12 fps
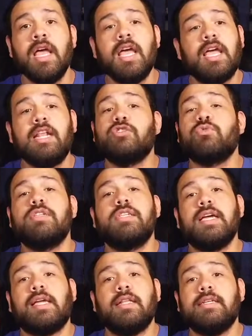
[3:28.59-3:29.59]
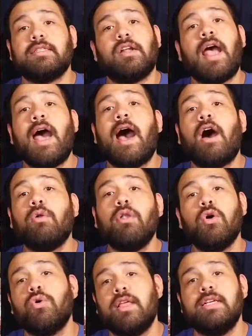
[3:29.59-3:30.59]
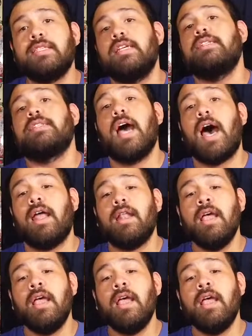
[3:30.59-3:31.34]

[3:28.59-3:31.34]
It is ridiculous on how low these things got.